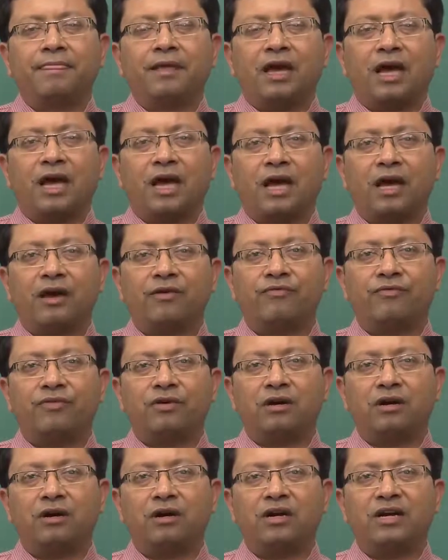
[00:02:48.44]
have
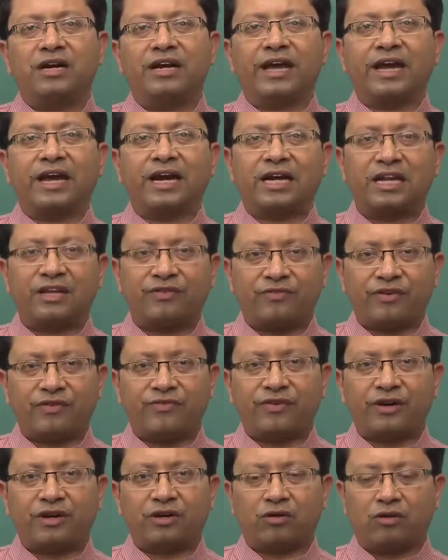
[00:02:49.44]
a negative
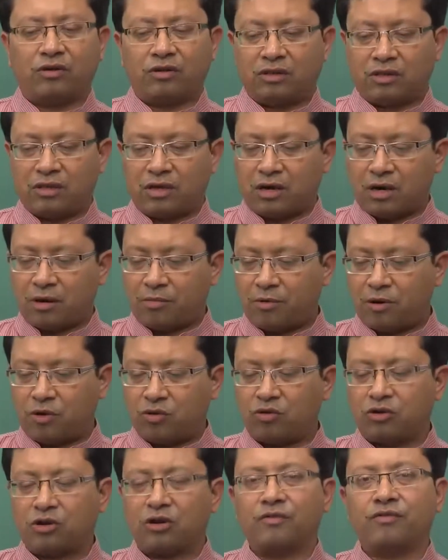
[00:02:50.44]
effect on the
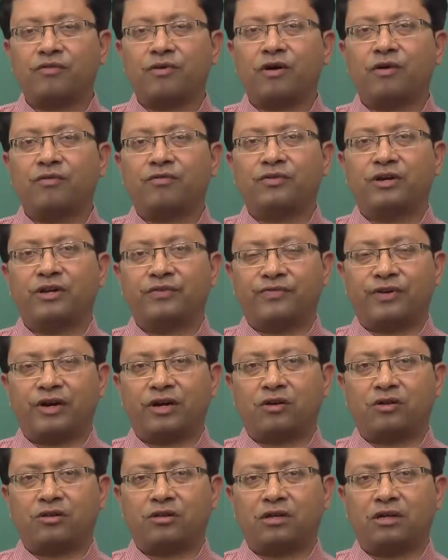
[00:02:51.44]
amount of
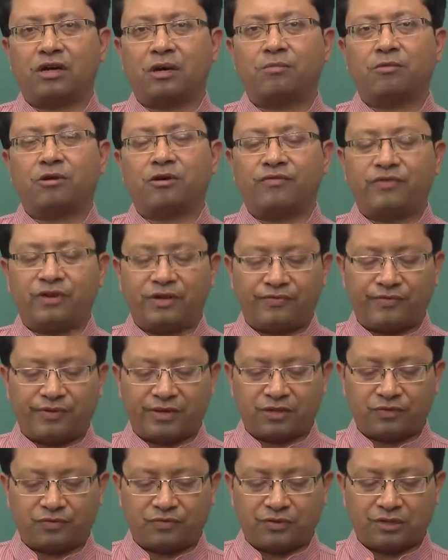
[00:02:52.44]
defect or the number of
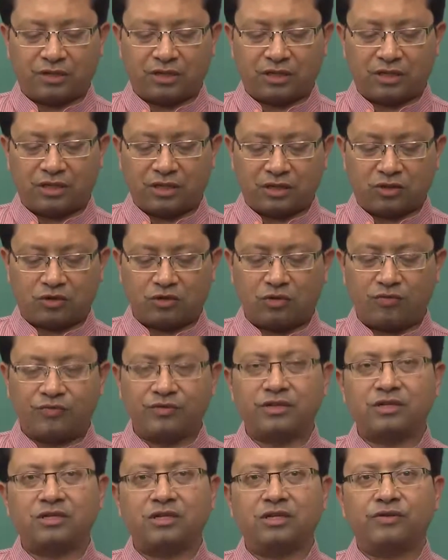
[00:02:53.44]
defects which are there. So,
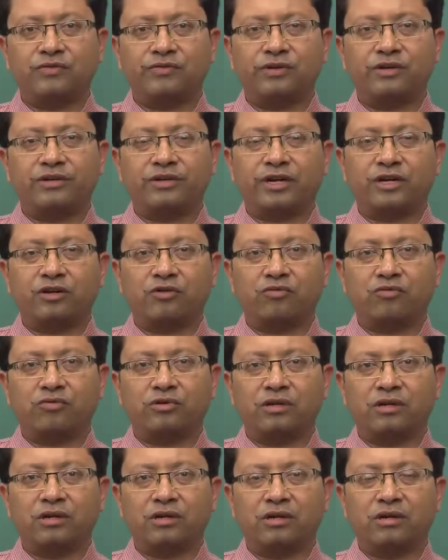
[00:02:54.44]
obviously, we will try
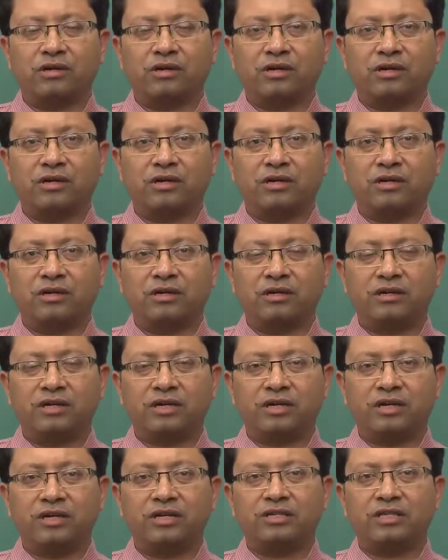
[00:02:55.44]
to
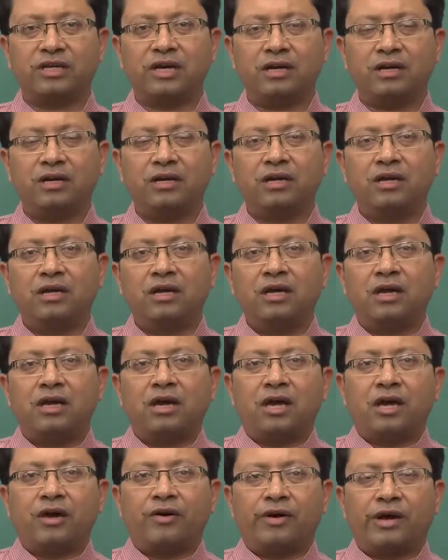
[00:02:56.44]
decrease that.
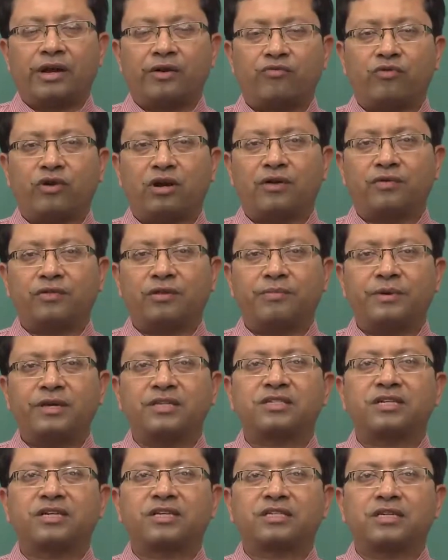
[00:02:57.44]
And one of the
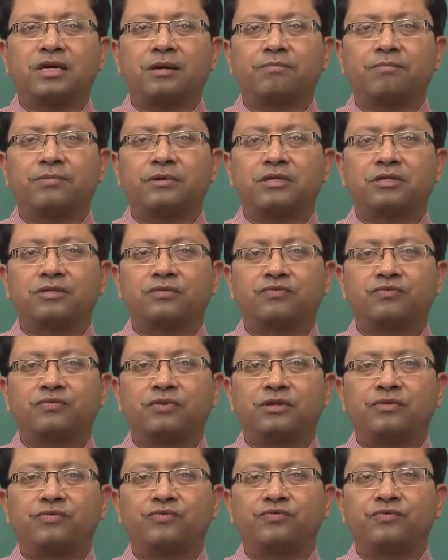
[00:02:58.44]
best examples
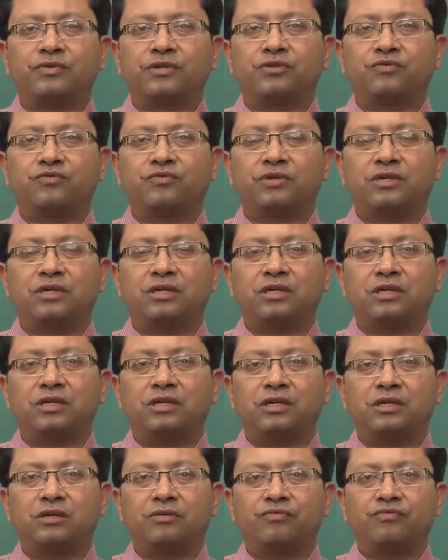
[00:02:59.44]
which
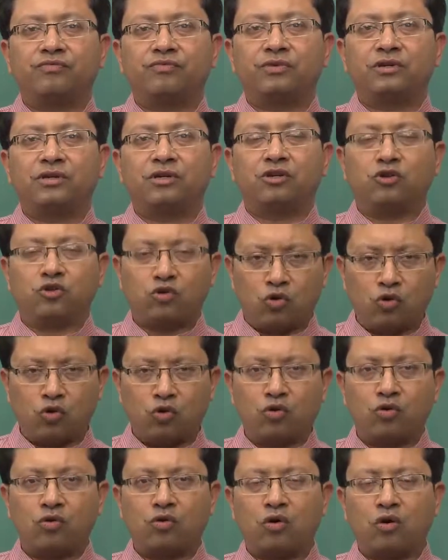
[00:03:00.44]
we
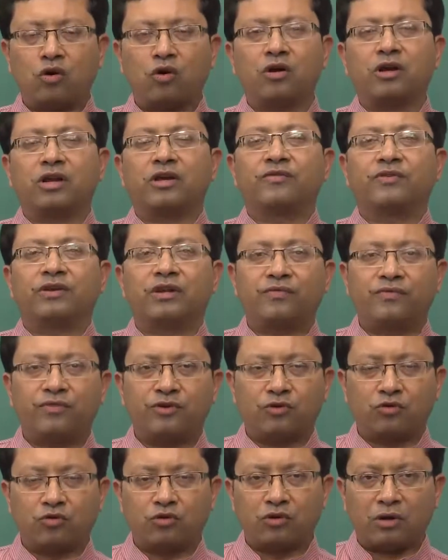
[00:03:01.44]
know, or even if
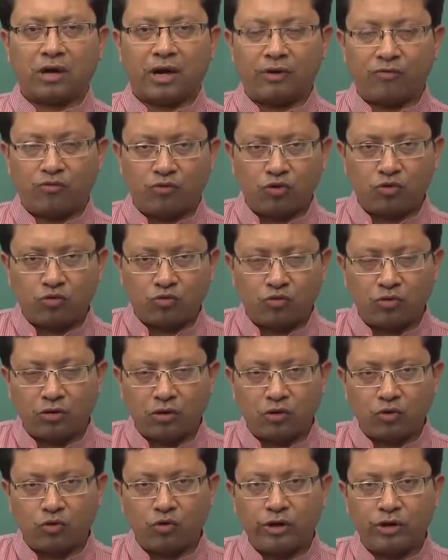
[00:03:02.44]
you do not know, I
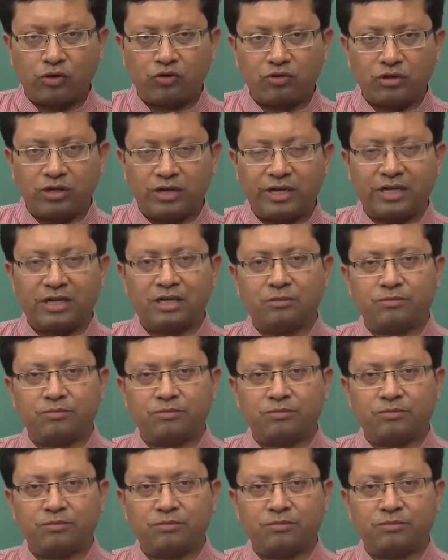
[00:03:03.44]
won't go into the details,